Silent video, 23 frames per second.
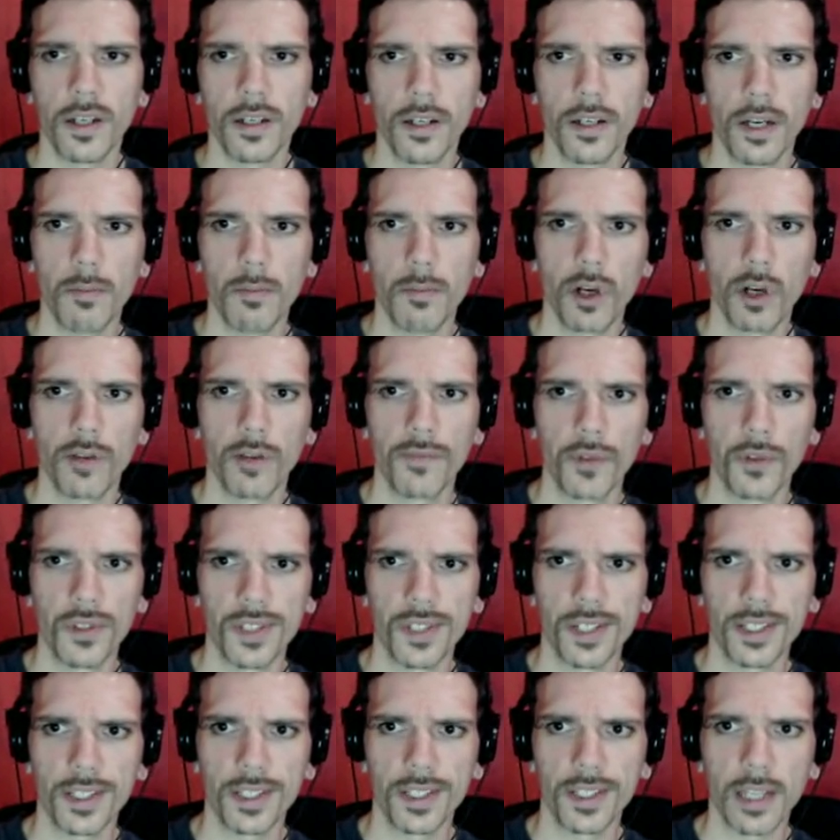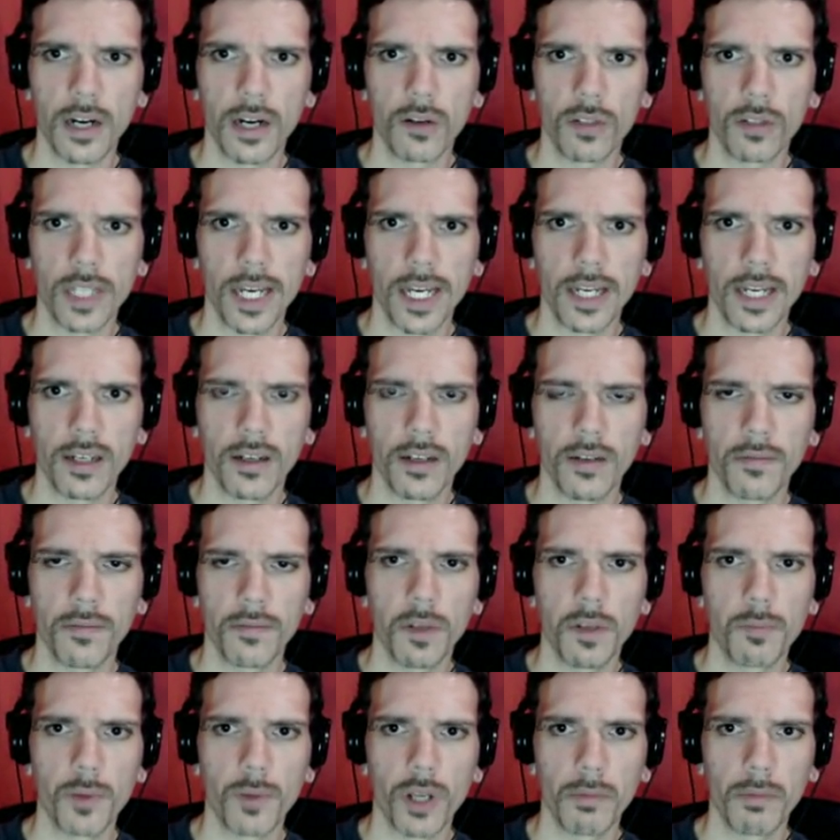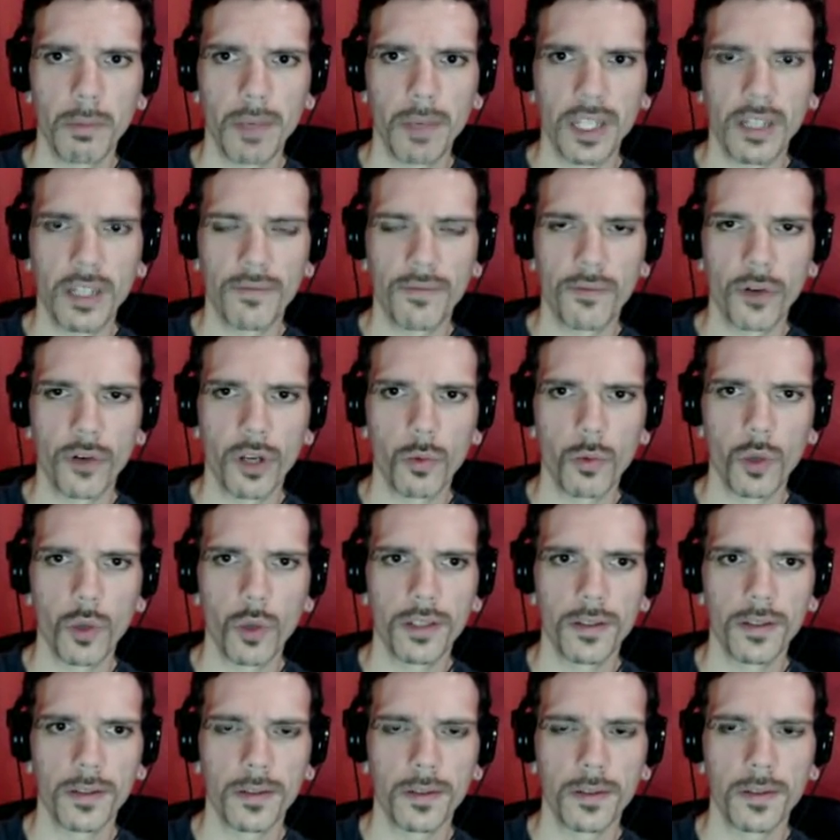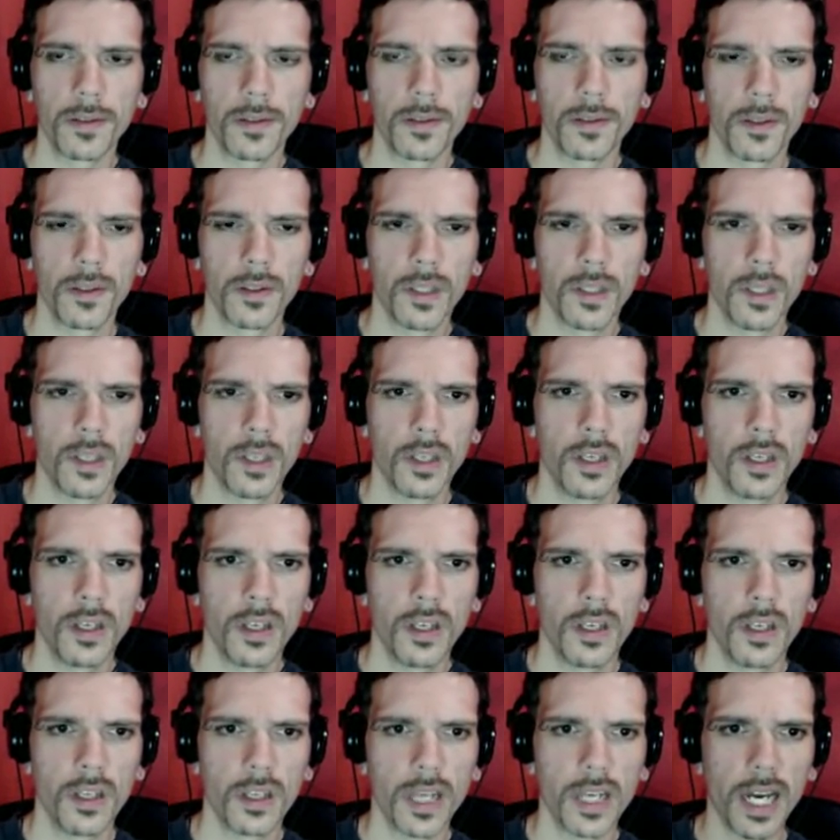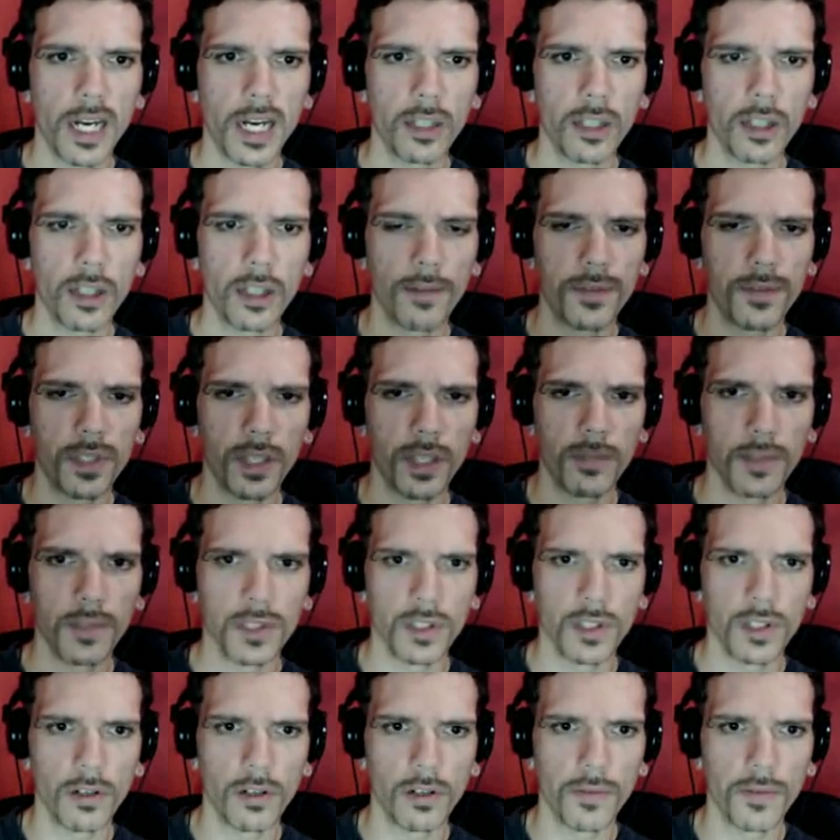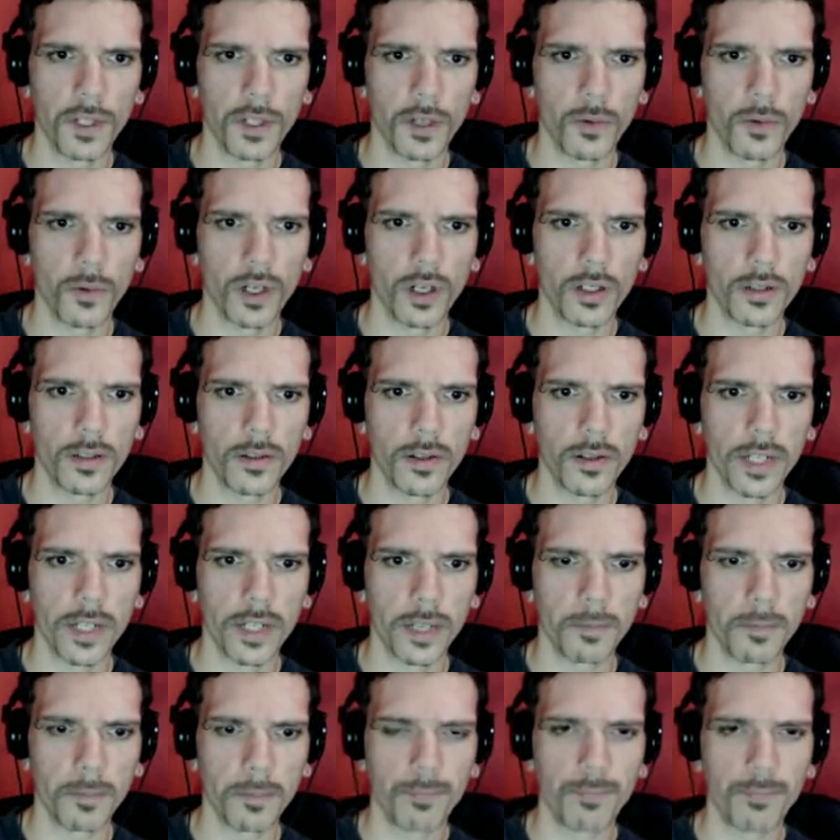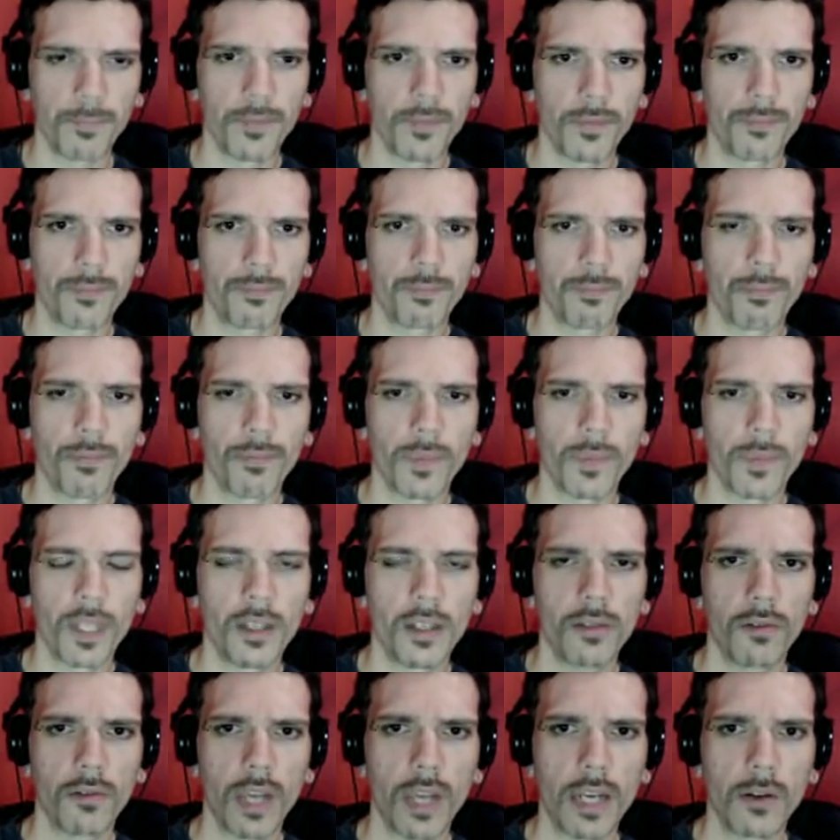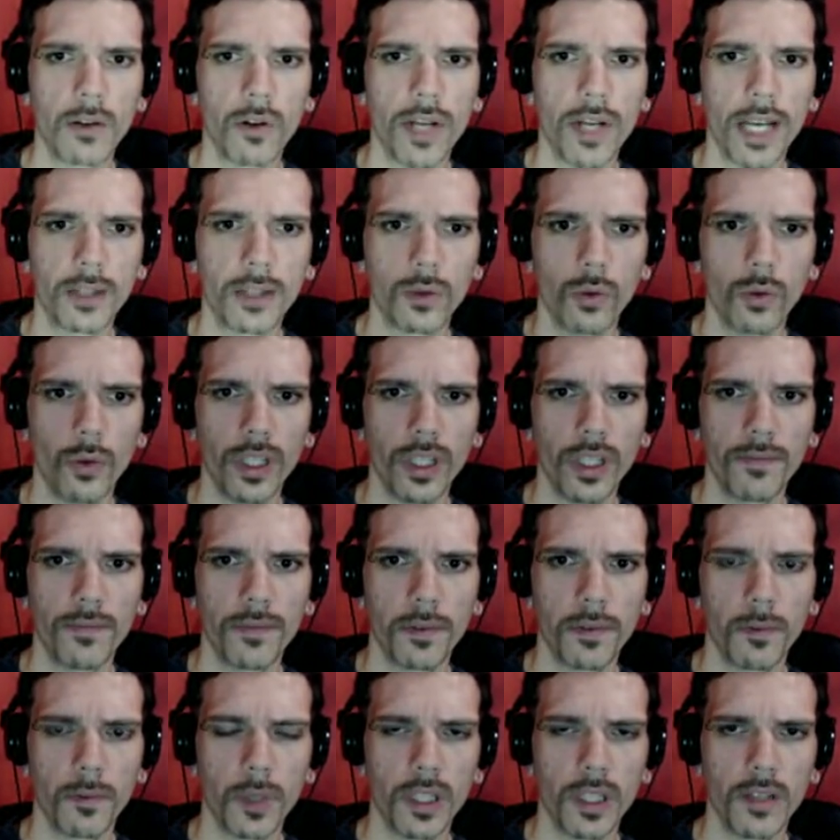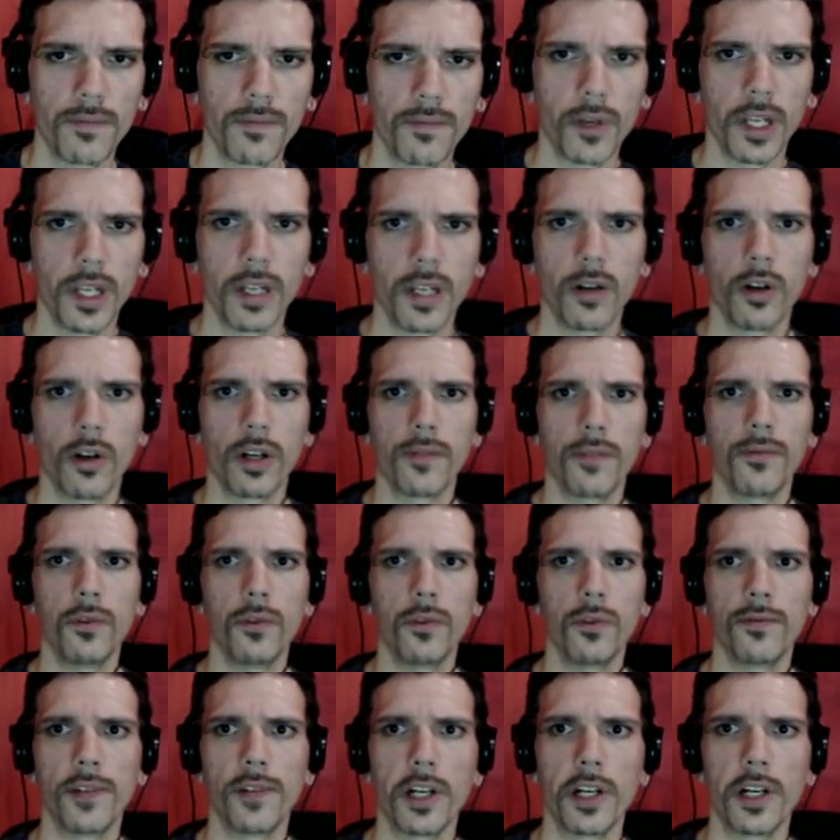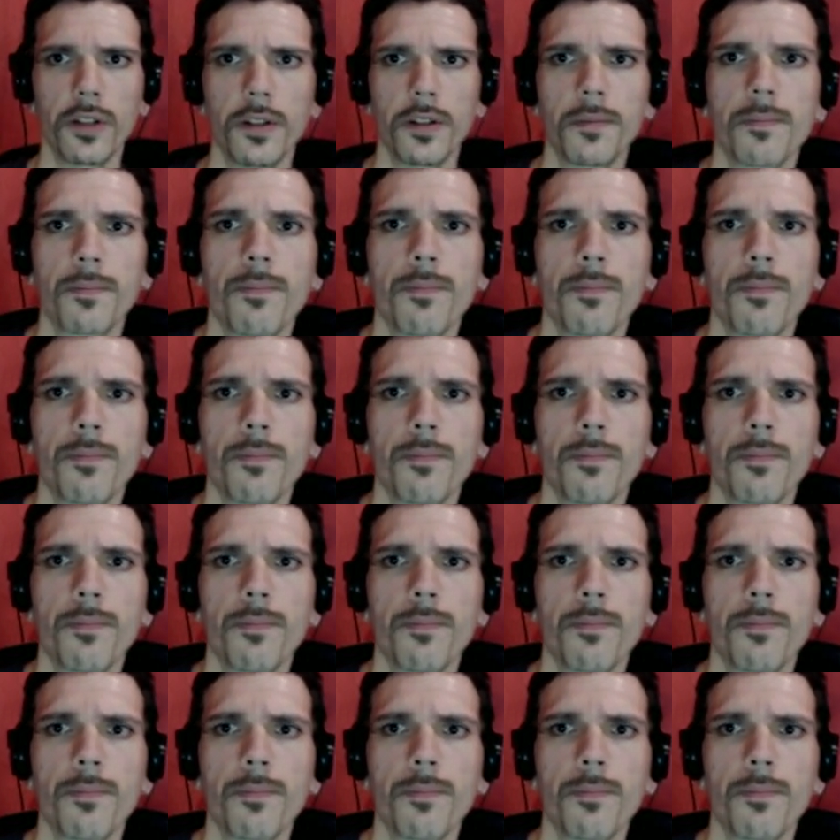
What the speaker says: the number of users that are online, the premium and the free ones. Got a lot of servers all over the world. Okay, you can connect to with the free or the full version.